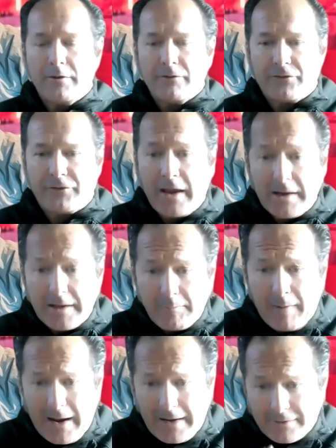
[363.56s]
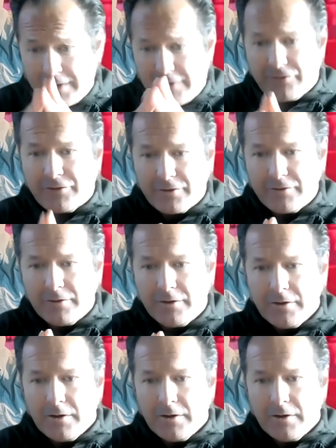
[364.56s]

than stating my intention